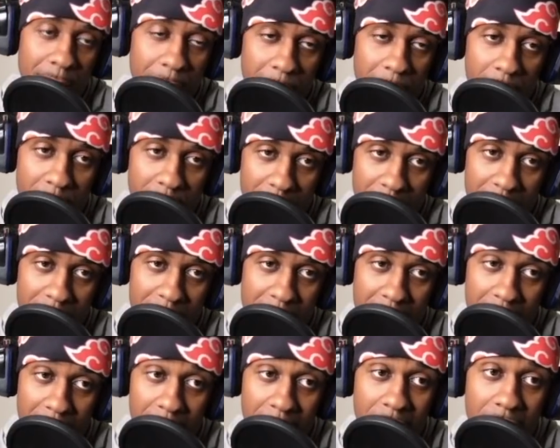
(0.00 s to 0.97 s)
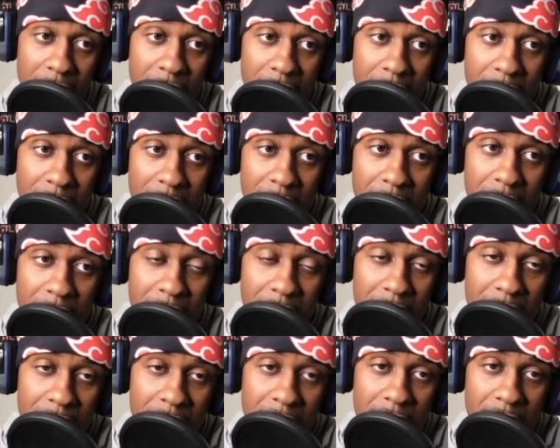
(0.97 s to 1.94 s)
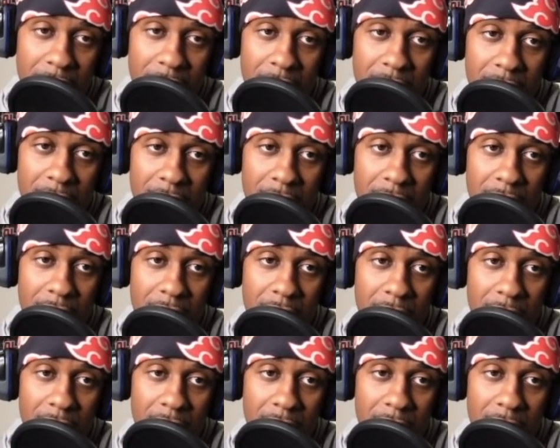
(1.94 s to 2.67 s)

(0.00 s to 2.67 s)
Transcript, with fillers: military state though? No.